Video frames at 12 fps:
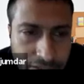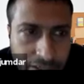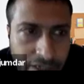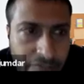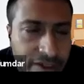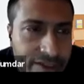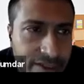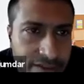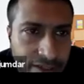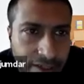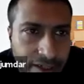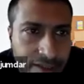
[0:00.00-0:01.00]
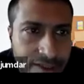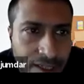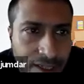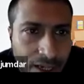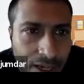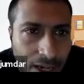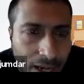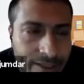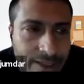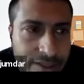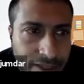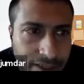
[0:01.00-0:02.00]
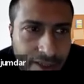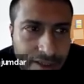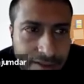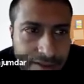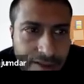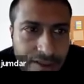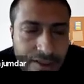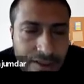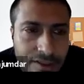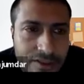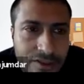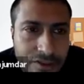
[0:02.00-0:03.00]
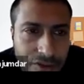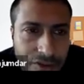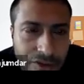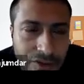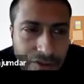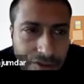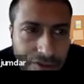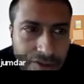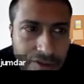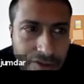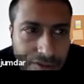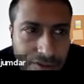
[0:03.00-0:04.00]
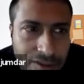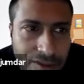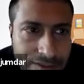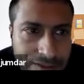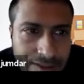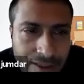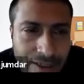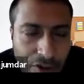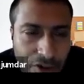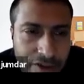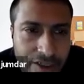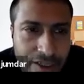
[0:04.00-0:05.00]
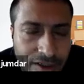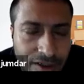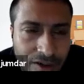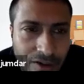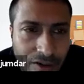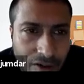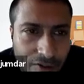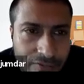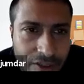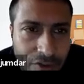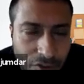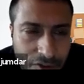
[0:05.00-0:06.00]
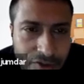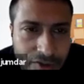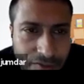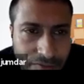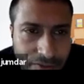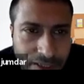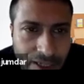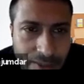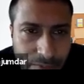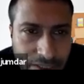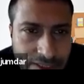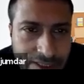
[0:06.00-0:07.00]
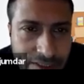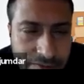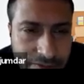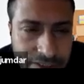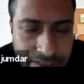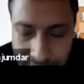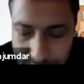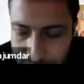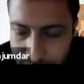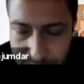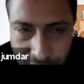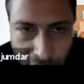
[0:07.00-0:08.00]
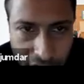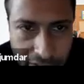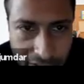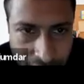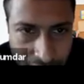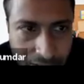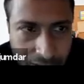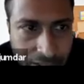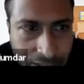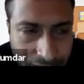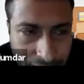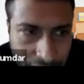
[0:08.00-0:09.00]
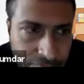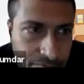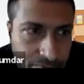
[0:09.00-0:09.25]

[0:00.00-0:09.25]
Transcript: the heavy hitter triangles, other triangles. So consider an ordering of the nodes where Vi precedes Vj. This is the ordering. If